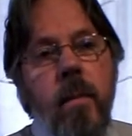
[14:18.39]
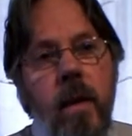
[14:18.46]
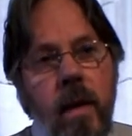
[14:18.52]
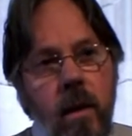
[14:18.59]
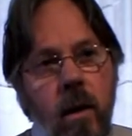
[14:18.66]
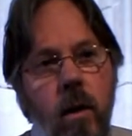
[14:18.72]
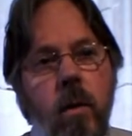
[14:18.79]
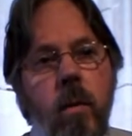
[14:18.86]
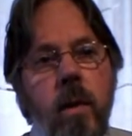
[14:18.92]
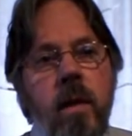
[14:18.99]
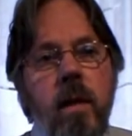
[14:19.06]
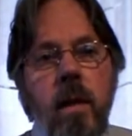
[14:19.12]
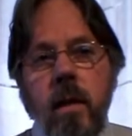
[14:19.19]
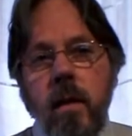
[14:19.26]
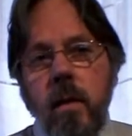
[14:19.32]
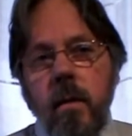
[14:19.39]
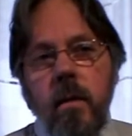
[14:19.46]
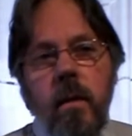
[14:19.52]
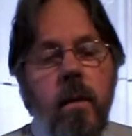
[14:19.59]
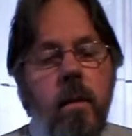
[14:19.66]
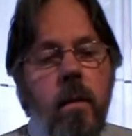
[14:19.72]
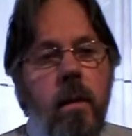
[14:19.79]
that Yahuwah says,
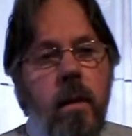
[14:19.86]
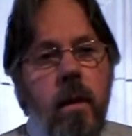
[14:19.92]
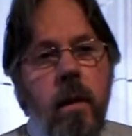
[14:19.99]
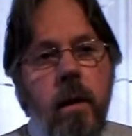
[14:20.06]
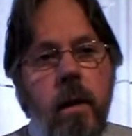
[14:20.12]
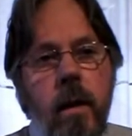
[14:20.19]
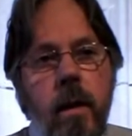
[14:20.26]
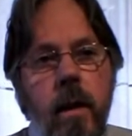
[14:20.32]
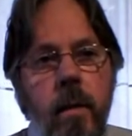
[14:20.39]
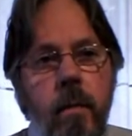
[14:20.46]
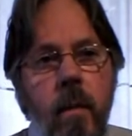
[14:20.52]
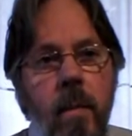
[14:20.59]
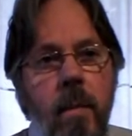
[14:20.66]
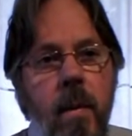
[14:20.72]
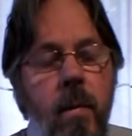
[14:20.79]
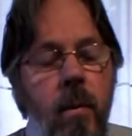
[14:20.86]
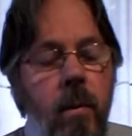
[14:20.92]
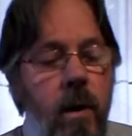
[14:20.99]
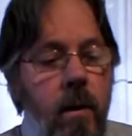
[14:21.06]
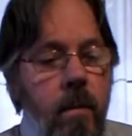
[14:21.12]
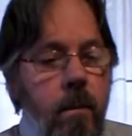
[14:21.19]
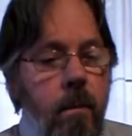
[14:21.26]
let my people
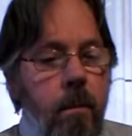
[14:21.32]
go.